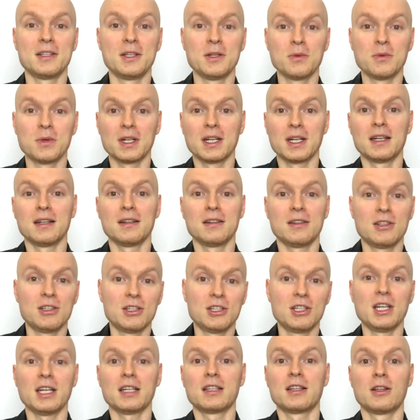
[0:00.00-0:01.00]
you want to
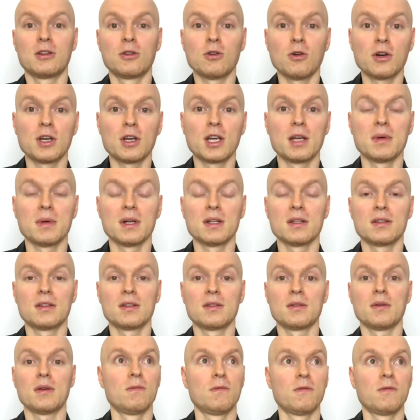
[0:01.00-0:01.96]
check the documents